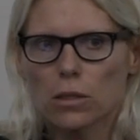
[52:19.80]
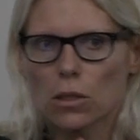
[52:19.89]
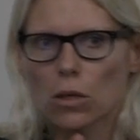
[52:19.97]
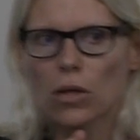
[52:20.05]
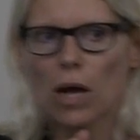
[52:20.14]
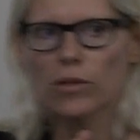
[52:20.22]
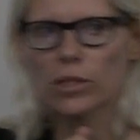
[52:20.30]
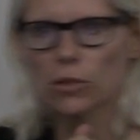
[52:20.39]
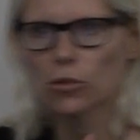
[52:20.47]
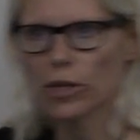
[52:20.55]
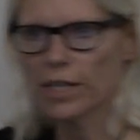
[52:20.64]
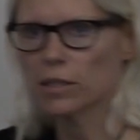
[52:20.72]
So that was
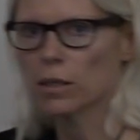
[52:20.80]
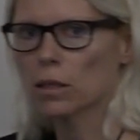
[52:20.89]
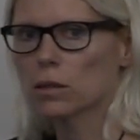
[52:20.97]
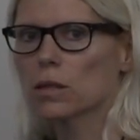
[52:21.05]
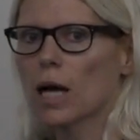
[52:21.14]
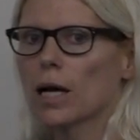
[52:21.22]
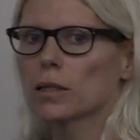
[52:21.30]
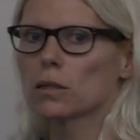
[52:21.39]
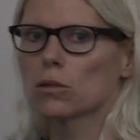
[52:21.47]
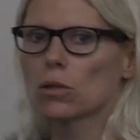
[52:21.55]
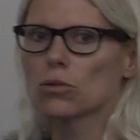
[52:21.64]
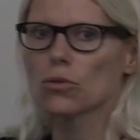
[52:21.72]
interesting that
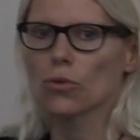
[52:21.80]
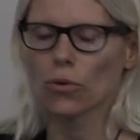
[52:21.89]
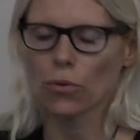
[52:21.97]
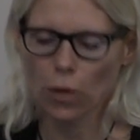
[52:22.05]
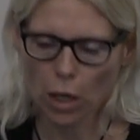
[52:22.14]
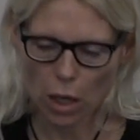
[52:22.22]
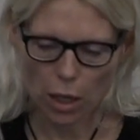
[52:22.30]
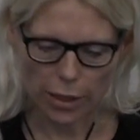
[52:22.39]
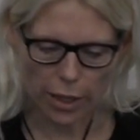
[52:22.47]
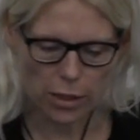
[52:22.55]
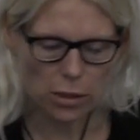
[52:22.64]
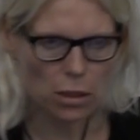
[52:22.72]
in those two
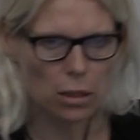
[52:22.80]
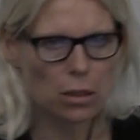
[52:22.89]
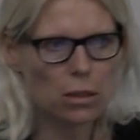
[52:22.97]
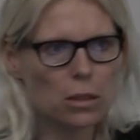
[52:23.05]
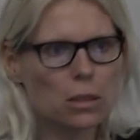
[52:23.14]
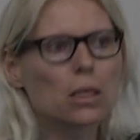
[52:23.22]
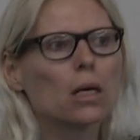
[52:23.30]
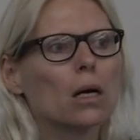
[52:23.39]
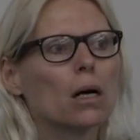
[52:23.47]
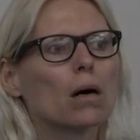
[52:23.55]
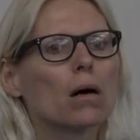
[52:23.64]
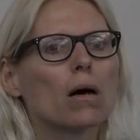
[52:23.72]
cases
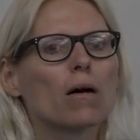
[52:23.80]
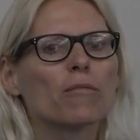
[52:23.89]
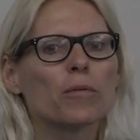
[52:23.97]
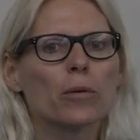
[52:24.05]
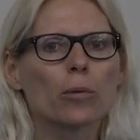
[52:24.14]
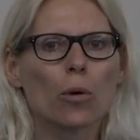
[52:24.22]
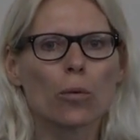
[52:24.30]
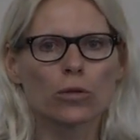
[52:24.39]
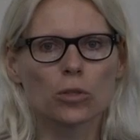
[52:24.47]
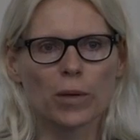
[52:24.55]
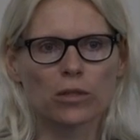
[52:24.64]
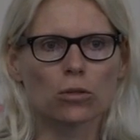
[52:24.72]
of people
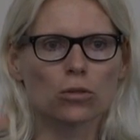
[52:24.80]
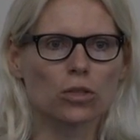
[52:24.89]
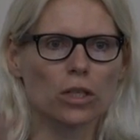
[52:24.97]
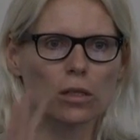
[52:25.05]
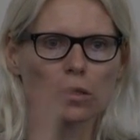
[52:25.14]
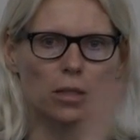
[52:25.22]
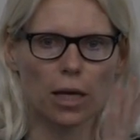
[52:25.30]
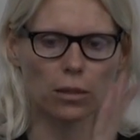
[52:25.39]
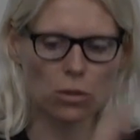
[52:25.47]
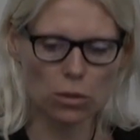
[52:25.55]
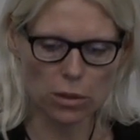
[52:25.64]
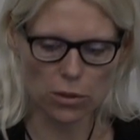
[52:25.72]
with special skills
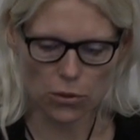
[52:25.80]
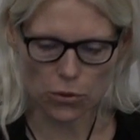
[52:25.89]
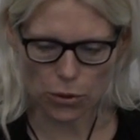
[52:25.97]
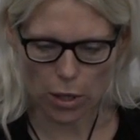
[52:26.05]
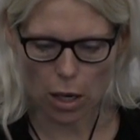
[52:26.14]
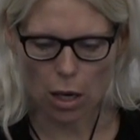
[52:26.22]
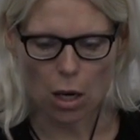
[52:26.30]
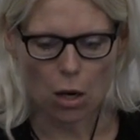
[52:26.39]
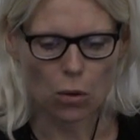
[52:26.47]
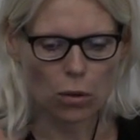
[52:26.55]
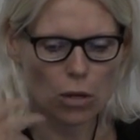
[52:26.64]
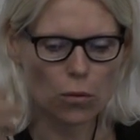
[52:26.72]
and synesthesia,
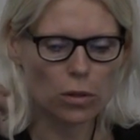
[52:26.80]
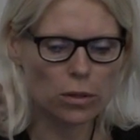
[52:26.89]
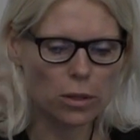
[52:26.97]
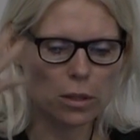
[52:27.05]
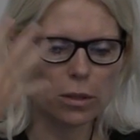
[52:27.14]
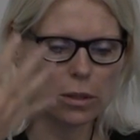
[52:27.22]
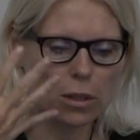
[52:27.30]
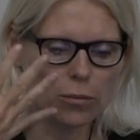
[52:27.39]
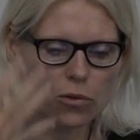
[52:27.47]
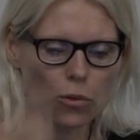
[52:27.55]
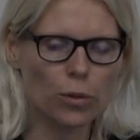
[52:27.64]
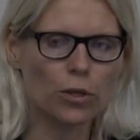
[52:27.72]
it
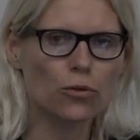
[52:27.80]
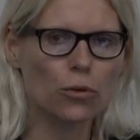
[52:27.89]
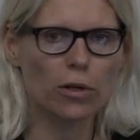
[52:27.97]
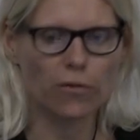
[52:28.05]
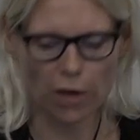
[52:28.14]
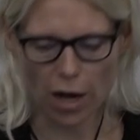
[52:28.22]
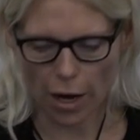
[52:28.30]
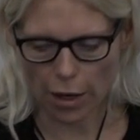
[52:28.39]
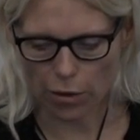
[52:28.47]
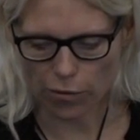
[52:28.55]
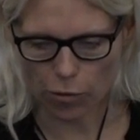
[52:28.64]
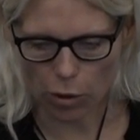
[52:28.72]
seemed to be sort of a
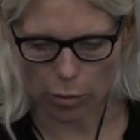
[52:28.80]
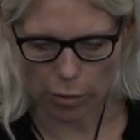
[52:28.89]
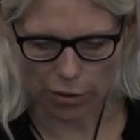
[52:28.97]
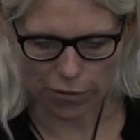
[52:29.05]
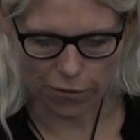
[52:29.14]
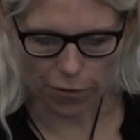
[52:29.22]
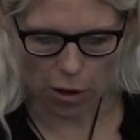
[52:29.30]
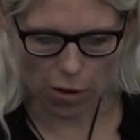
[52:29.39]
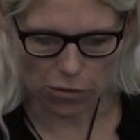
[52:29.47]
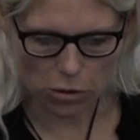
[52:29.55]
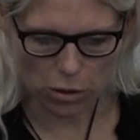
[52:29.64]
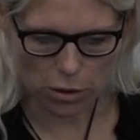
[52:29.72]
higher form of
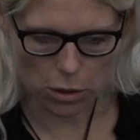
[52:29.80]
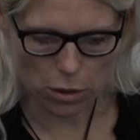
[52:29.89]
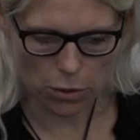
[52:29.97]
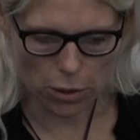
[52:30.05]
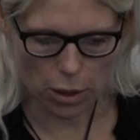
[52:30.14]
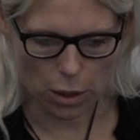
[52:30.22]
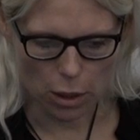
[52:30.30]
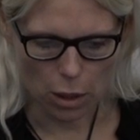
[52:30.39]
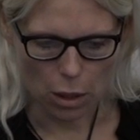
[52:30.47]
synesthesia.